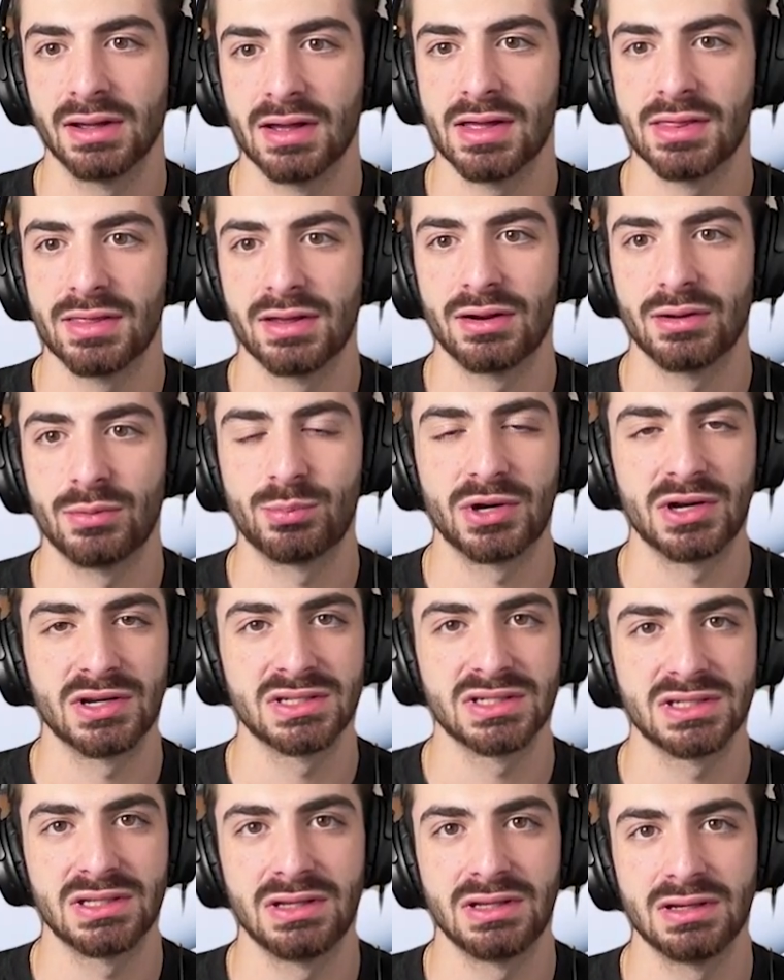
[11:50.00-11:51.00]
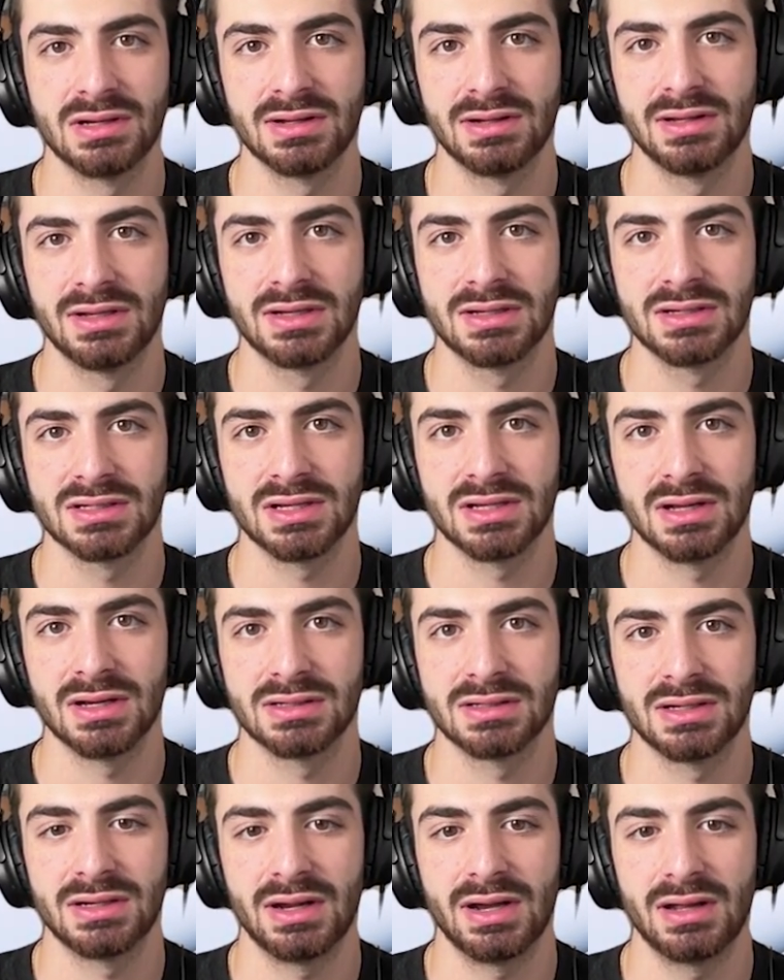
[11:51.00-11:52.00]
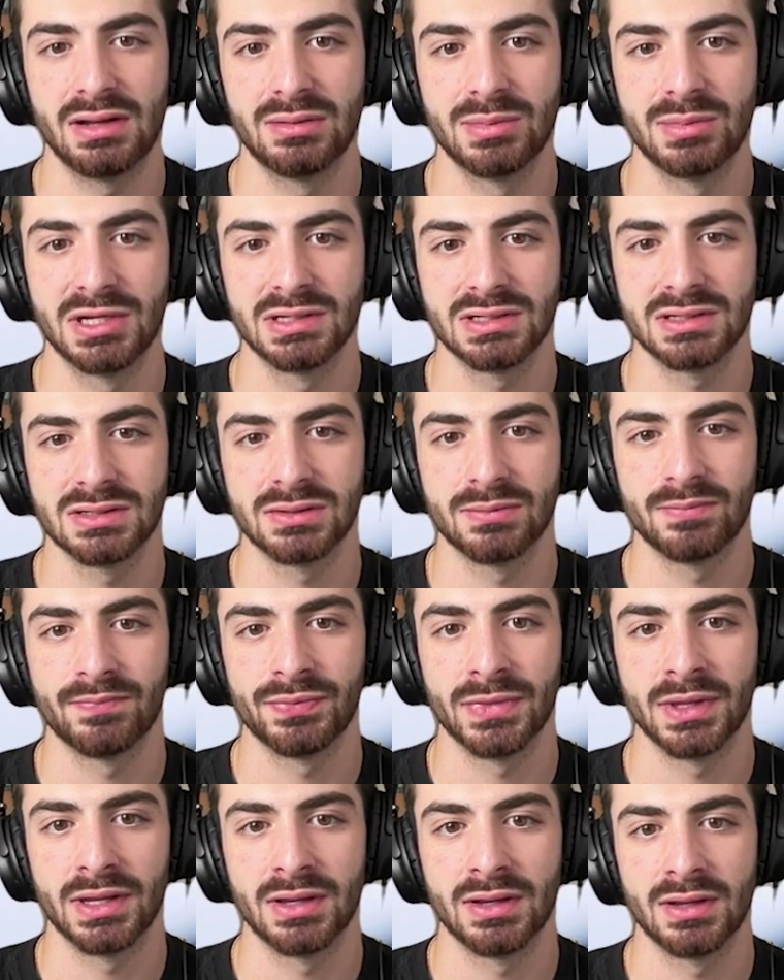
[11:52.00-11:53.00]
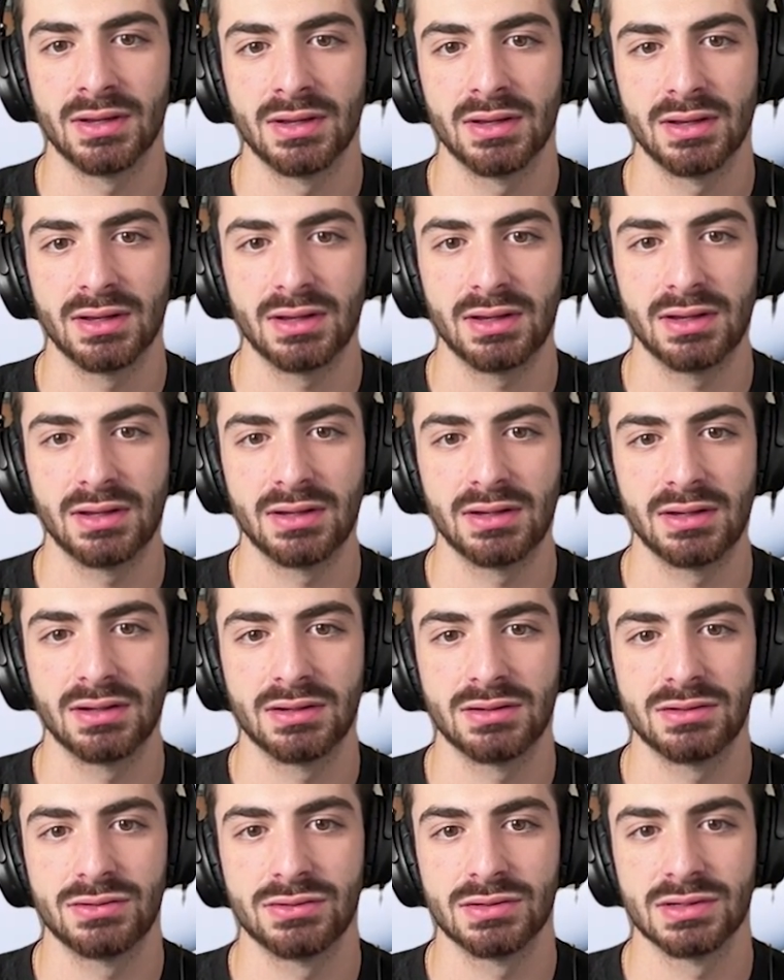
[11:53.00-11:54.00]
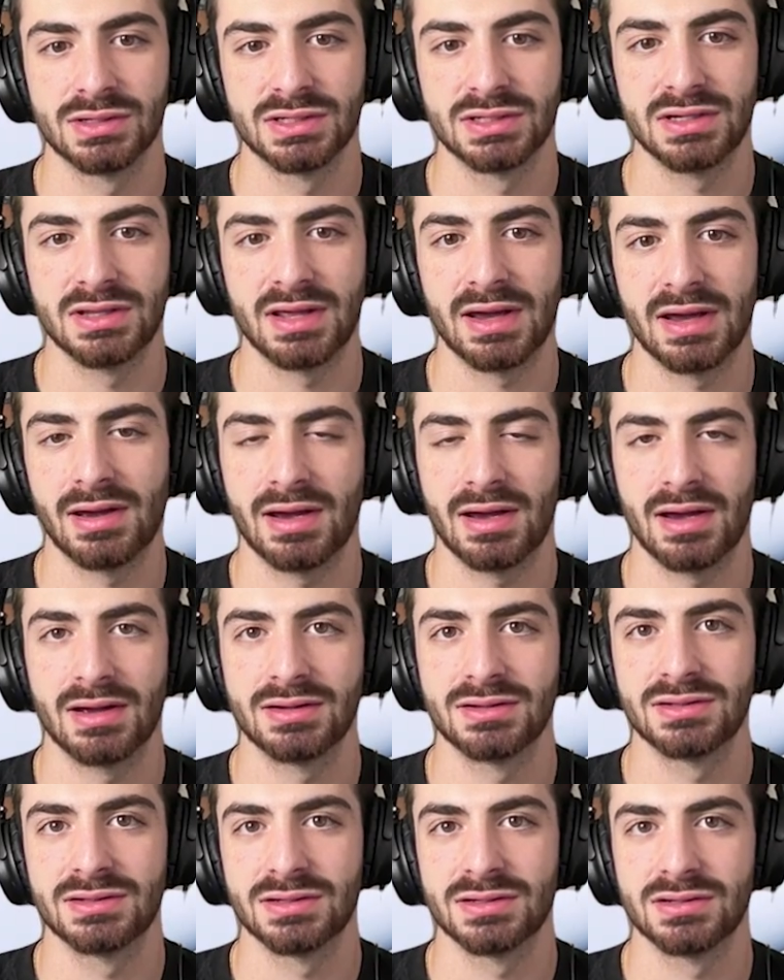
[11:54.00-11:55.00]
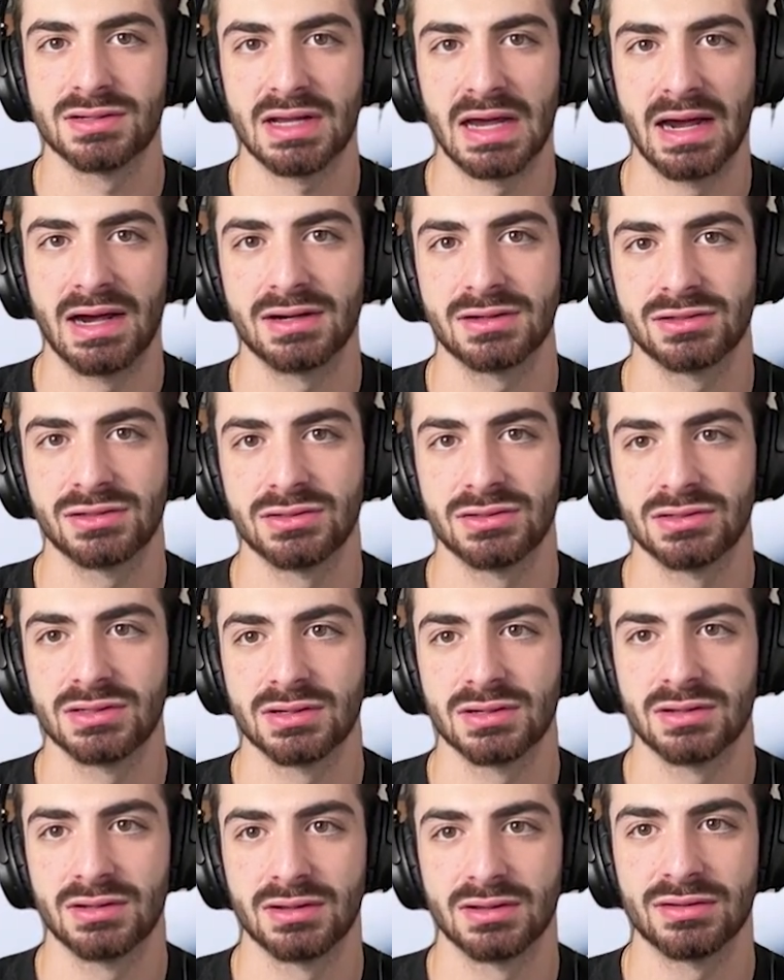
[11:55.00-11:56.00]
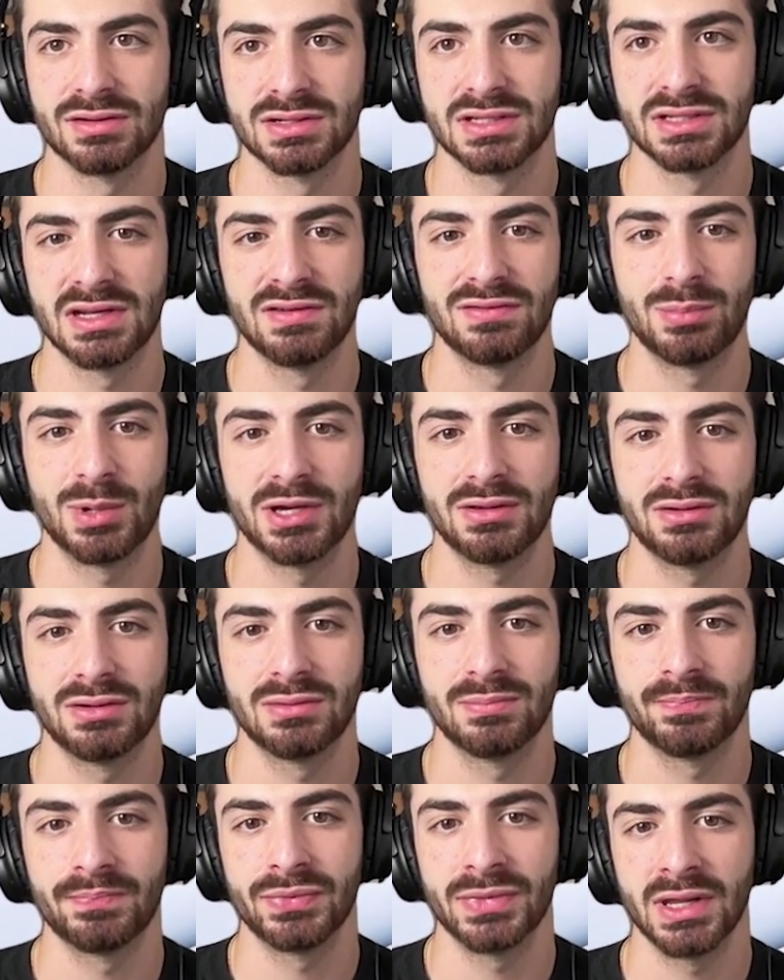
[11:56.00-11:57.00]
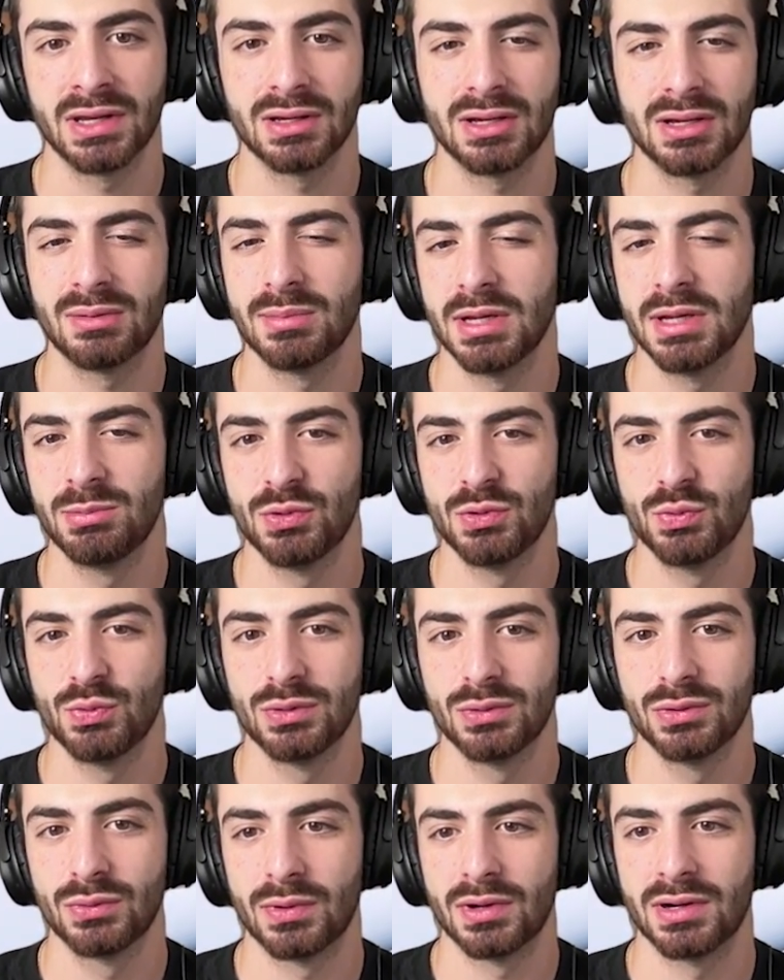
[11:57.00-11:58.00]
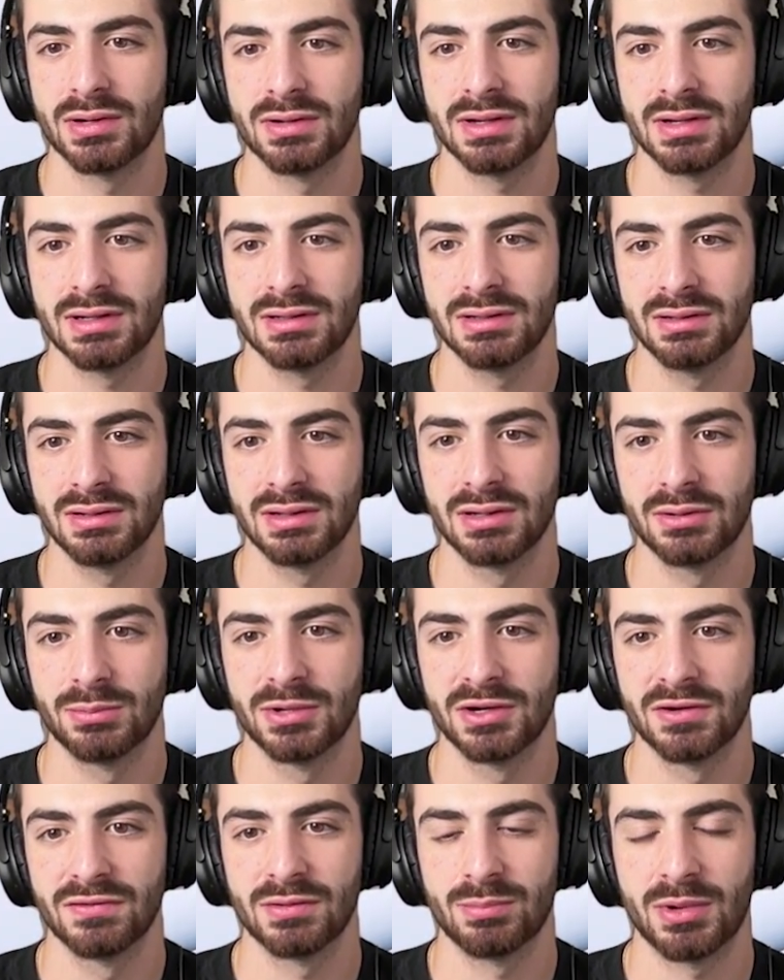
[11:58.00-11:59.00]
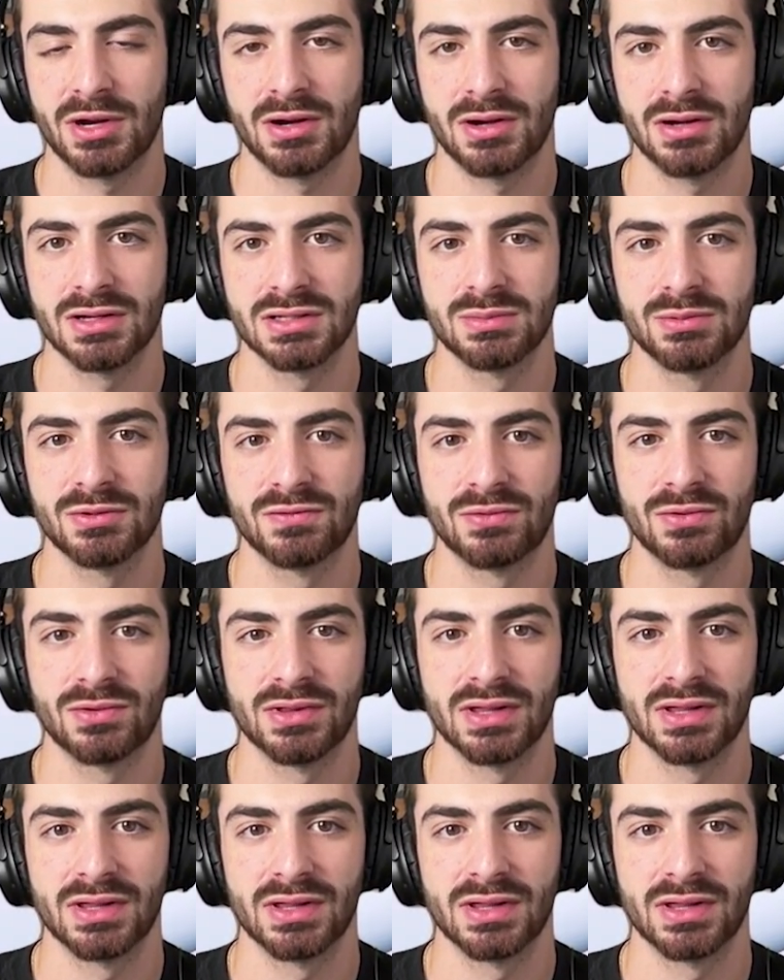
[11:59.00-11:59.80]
and then I'll press the click selected element and you can see that adds this action to click the save button. And maybe we would want a little bit of a pause before